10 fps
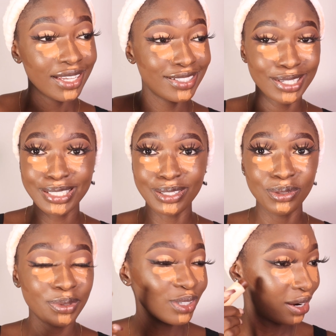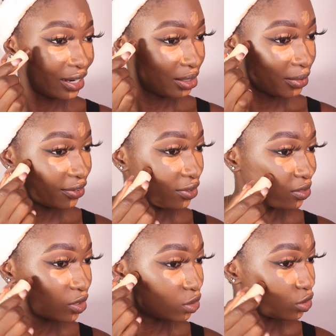It's just a little bit darker than my
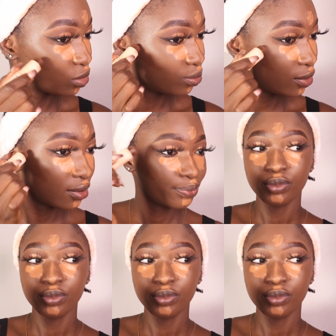foundation, but